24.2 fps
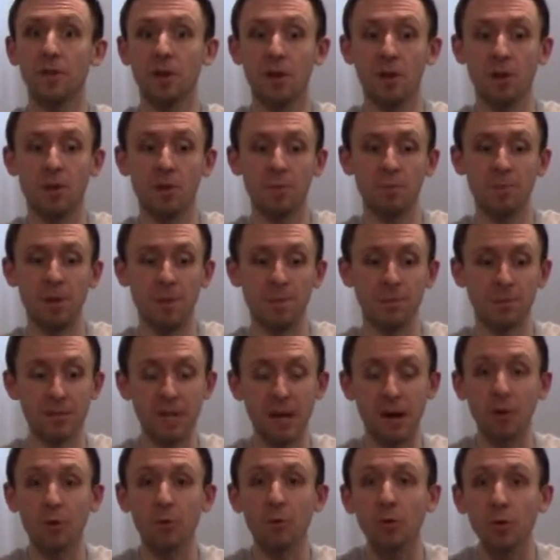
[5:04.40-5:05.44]
some paper
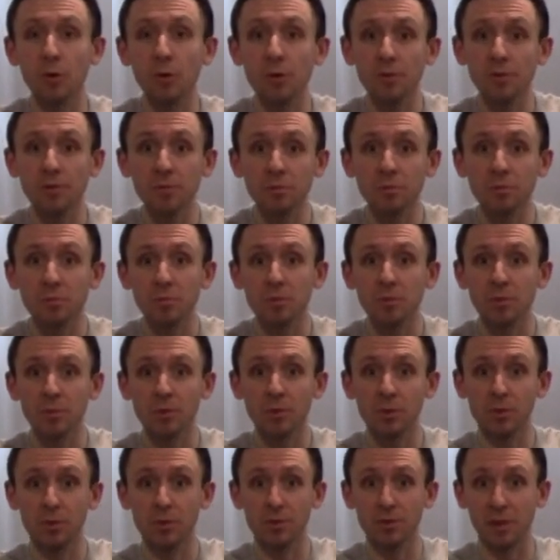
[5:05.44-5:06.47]
towel rolls,
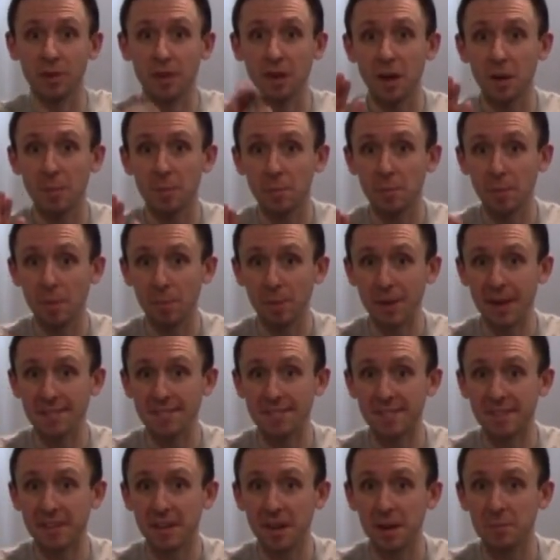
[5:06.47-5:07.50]
you can use a cup, a
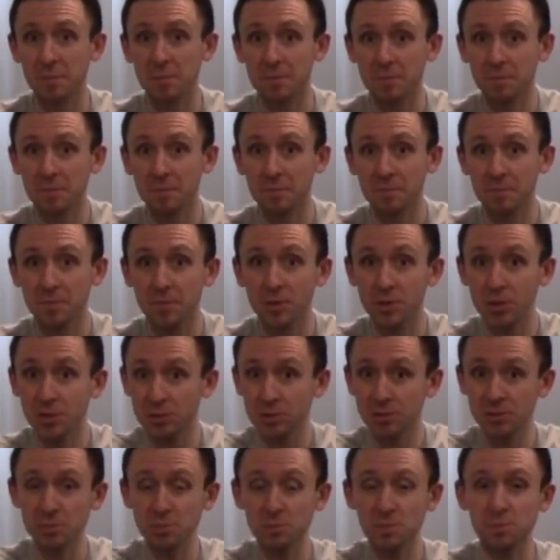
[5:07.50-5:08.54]
plastic cup, you can
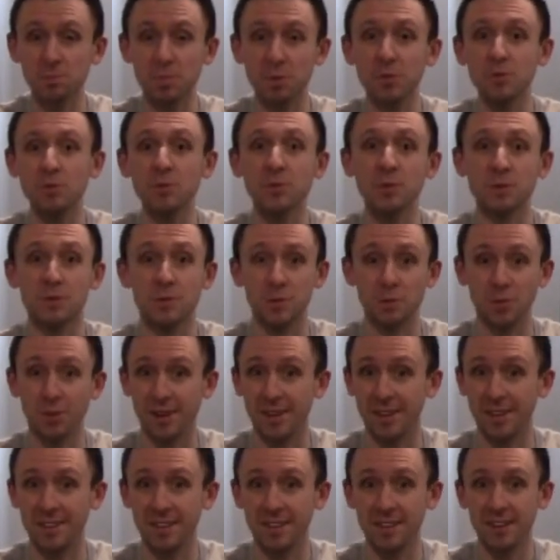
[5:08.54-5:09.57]
use some spoons if you
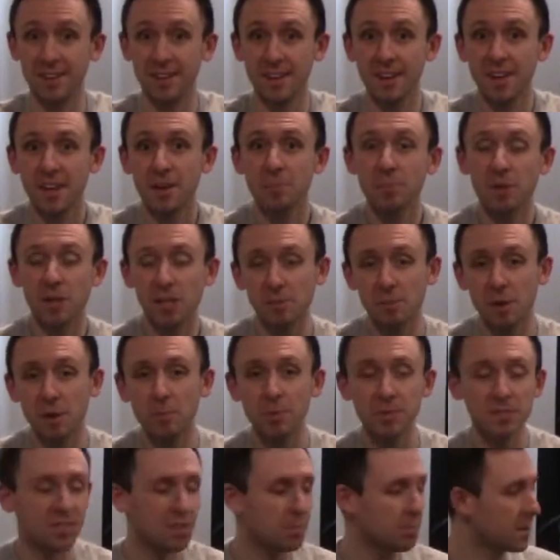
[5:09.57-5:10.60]
want. But come up
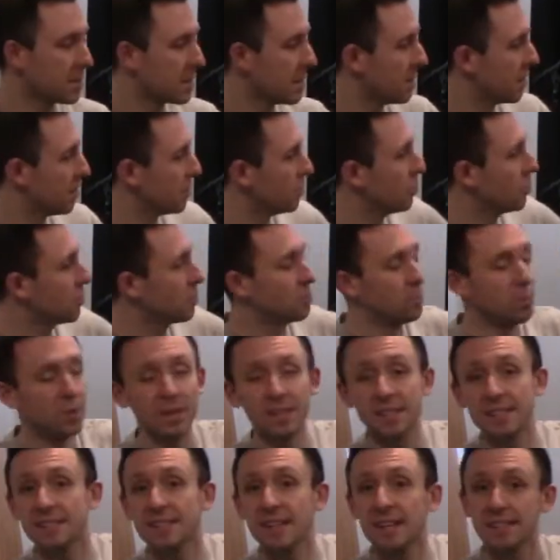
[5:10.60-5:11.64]
with something that you can
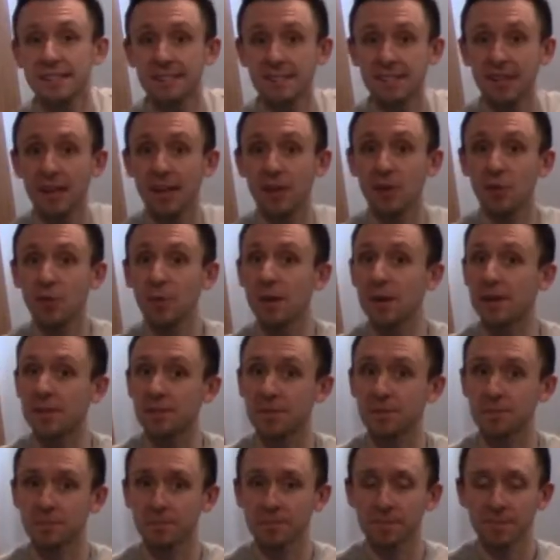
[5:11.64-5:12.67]
play this ostinato
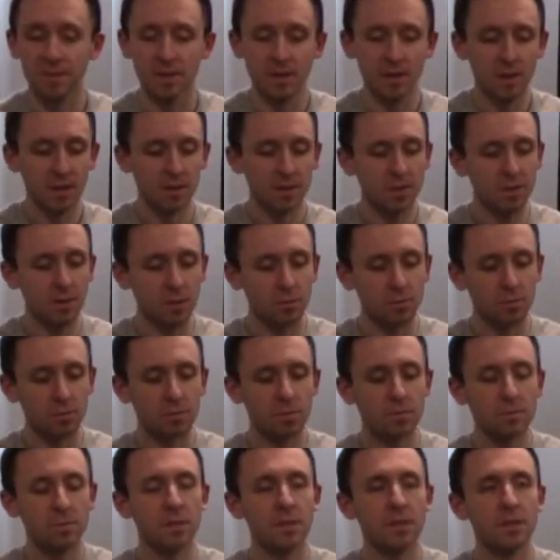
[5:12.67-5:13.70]
with.
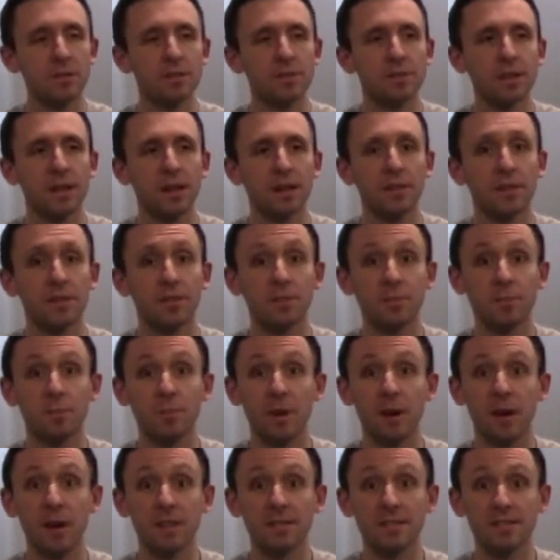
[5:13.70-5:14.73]
So, here's how this
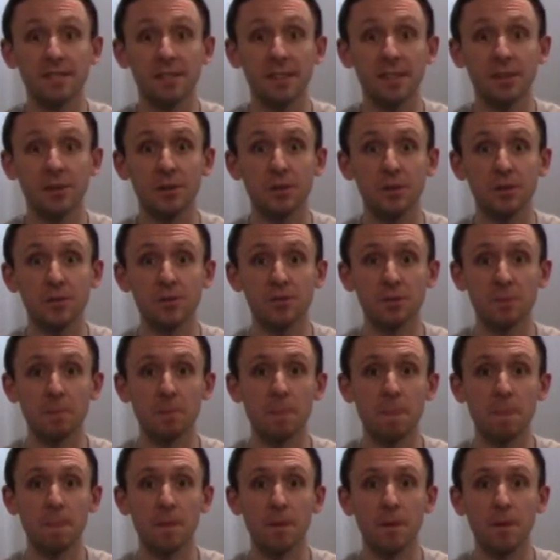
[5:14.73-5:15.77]
ostinato goes.
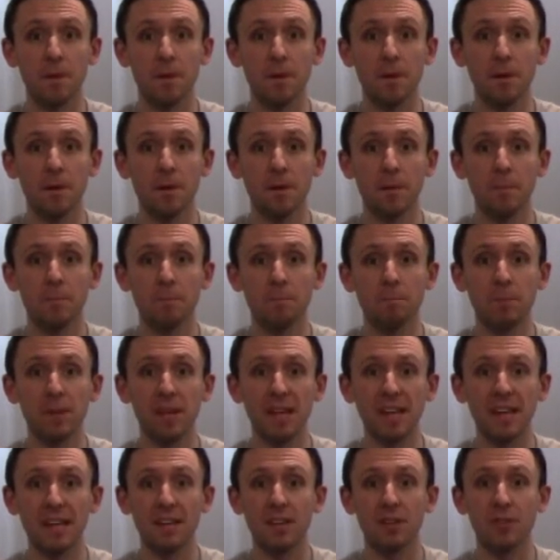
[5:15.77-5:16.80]

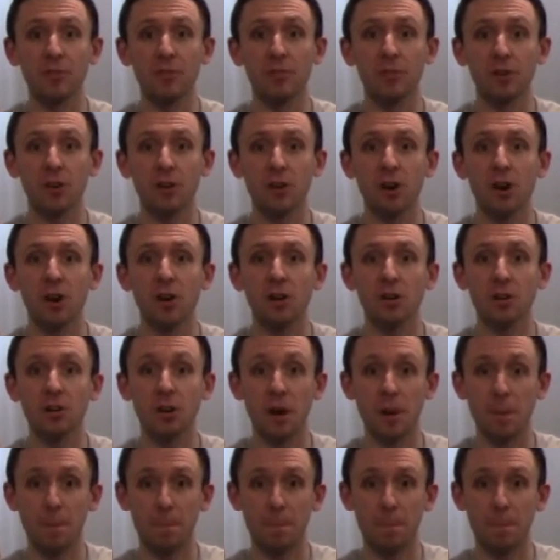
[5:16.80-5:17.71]
Play the conga.